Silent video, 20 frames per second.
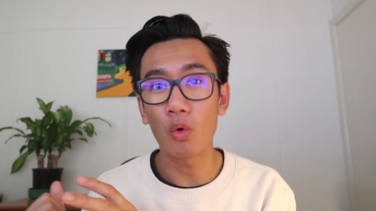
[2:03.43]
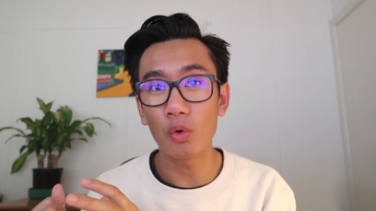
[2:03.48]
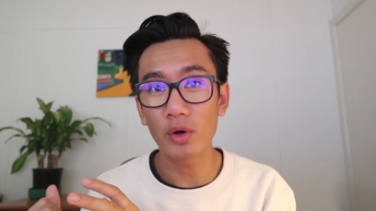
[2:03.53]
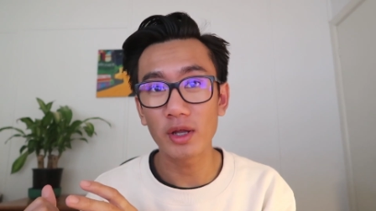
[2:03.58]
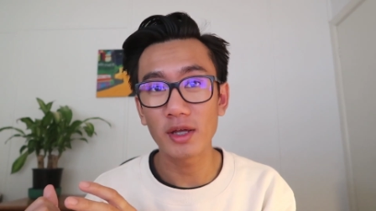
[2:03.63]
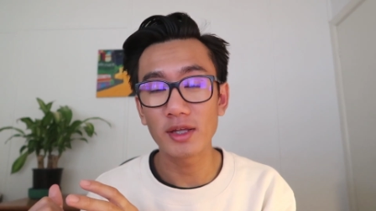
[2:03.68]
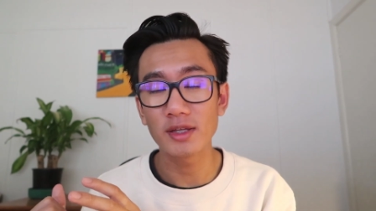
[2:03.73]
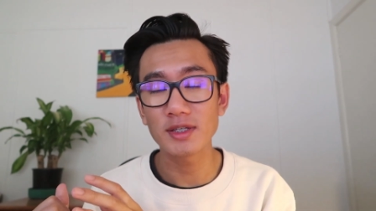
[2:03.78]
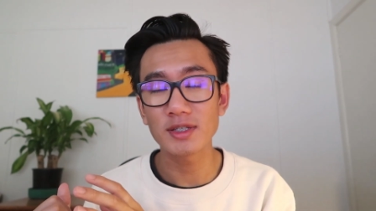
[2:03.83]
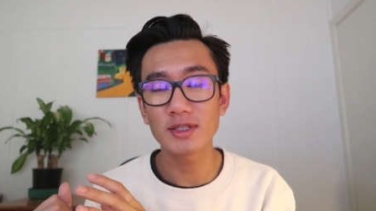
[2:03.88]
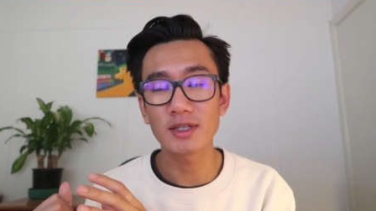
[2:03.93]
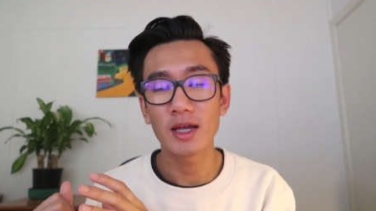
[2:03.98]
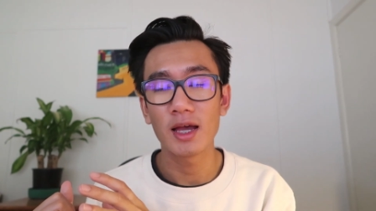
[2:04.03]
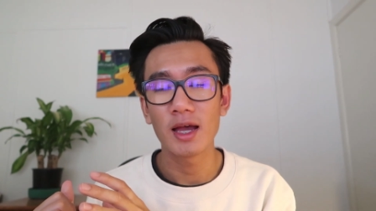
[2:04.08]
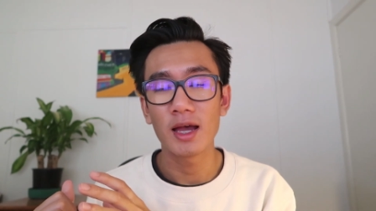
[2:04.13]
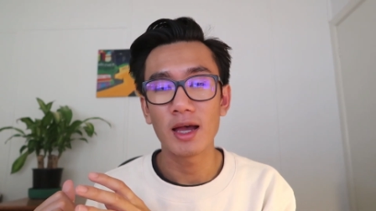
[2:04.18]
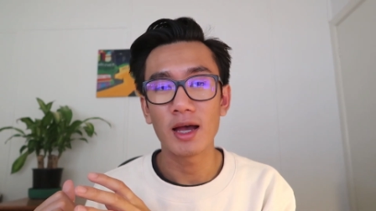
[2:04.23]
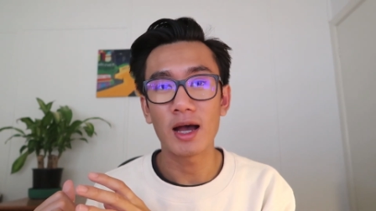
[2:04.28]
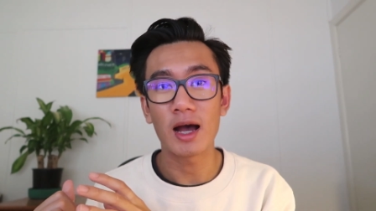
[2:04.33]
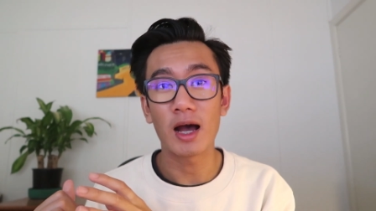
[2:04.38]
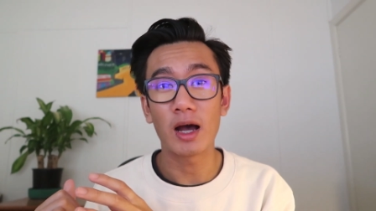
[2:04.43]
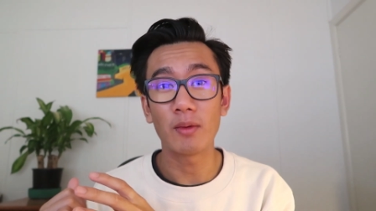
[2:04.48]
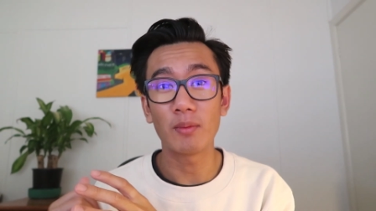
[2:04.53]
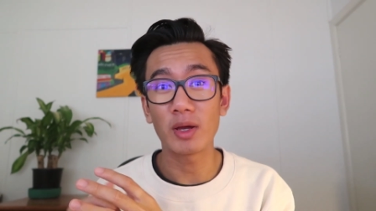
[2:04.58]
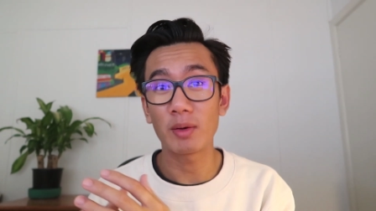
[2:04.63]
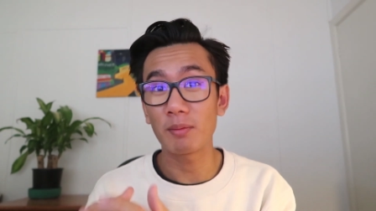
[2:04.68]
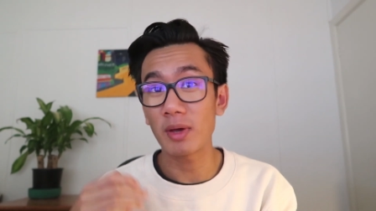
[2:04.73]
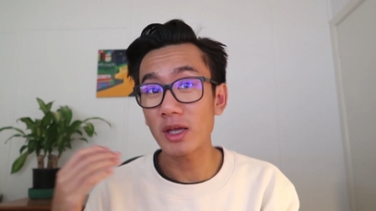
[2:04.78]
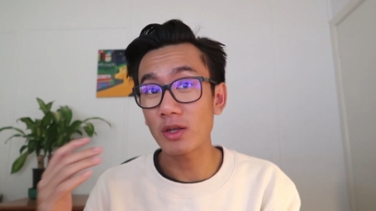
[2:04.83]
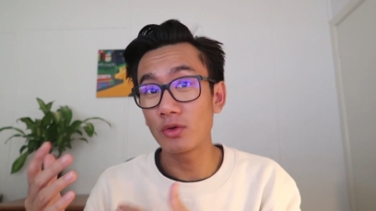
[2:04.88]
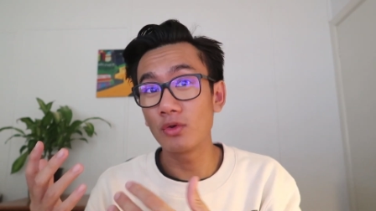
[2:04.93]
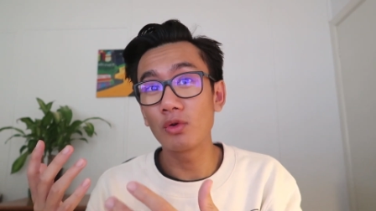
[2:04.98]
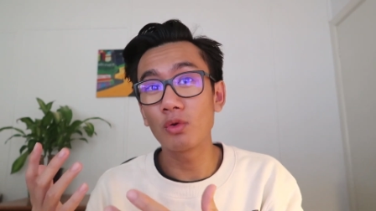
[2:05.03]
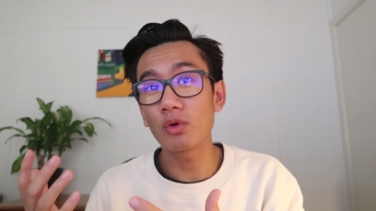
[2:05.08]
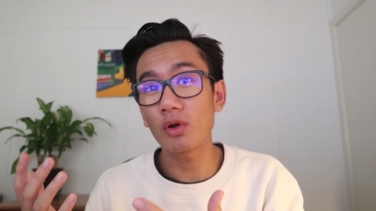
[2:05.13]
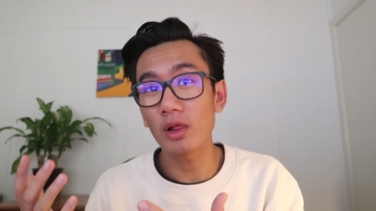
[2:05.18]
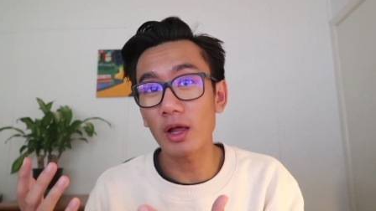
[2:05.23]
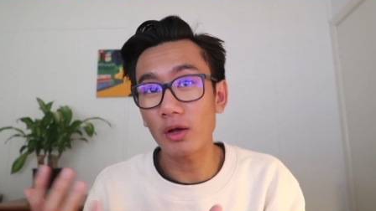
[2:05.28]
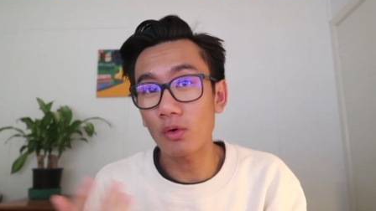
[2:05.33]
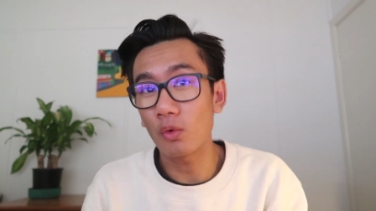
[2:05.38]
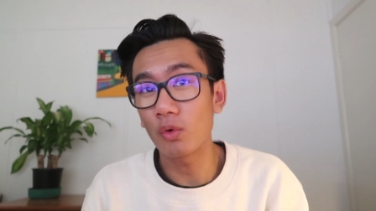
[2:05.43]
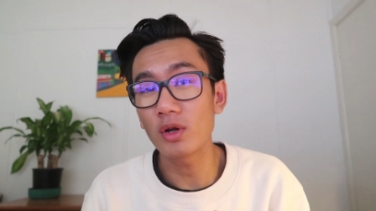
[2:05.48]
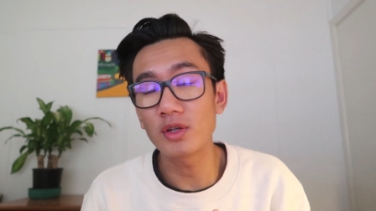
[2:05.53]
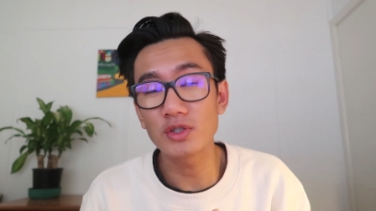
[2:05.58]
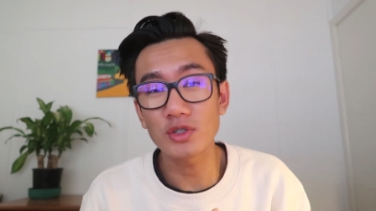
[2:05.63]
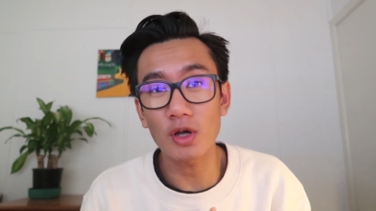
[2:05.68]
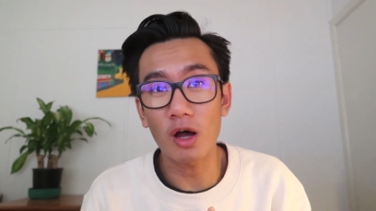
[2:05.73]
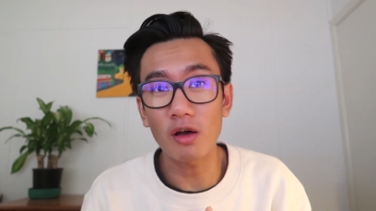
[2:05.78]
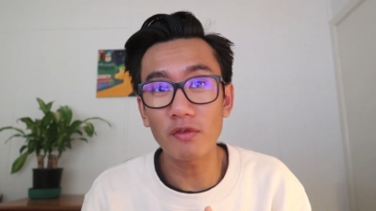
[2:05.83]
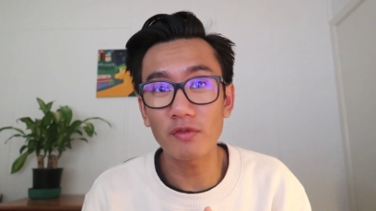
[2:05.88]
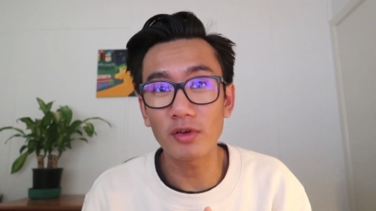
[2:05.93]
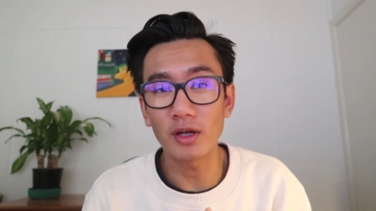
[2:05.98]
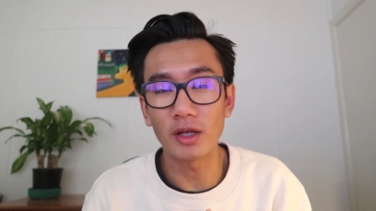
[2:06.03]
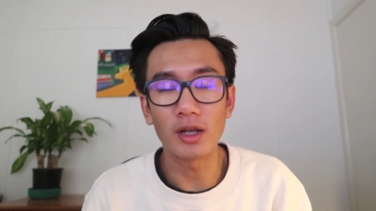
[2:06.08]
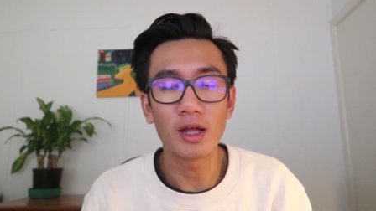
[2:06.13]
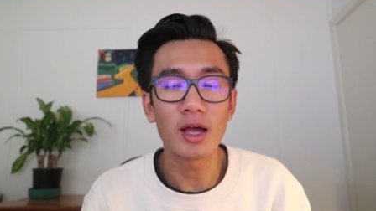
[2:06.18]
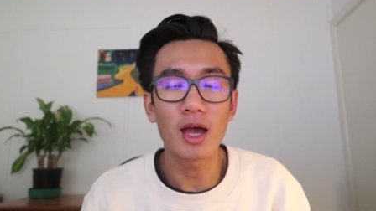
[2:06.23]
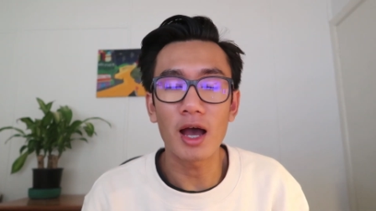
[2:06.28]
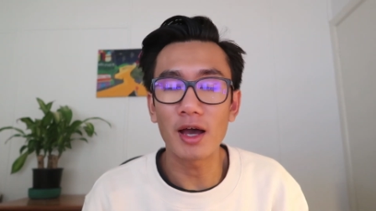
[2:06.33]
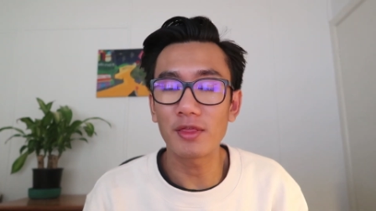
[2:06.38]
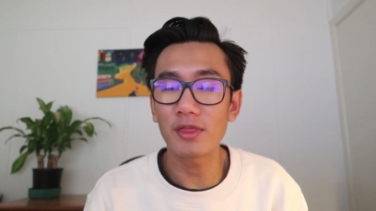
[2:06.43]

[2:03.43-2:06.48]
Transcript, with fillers: audience um, and make new lookalike audience offer. it.